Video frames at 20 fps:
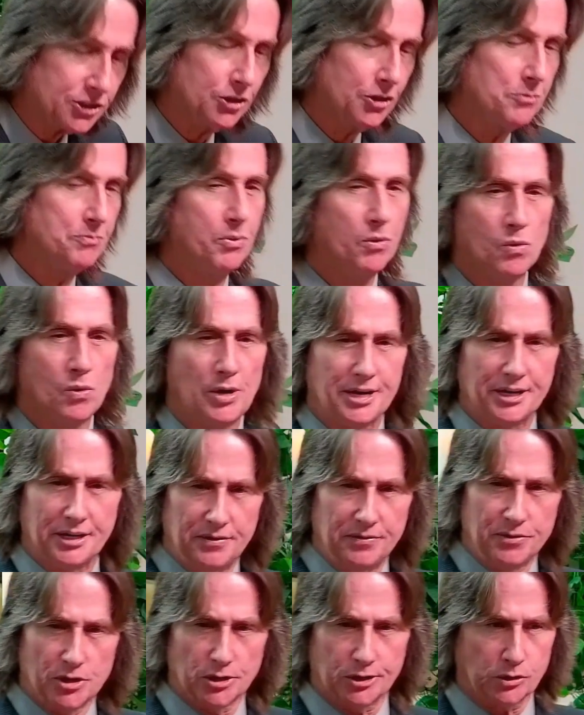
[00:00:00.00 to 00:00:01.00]
to the point
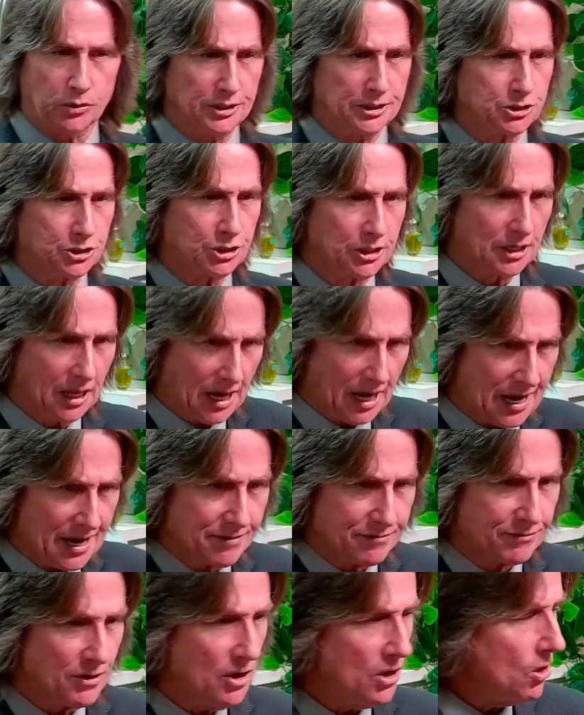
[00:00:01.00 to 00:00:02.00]
in their Christian life
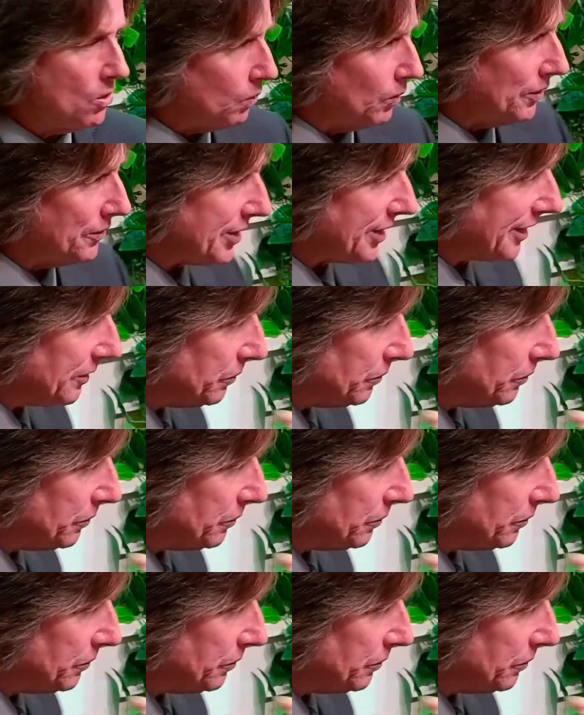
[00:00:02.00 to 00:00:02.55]
where they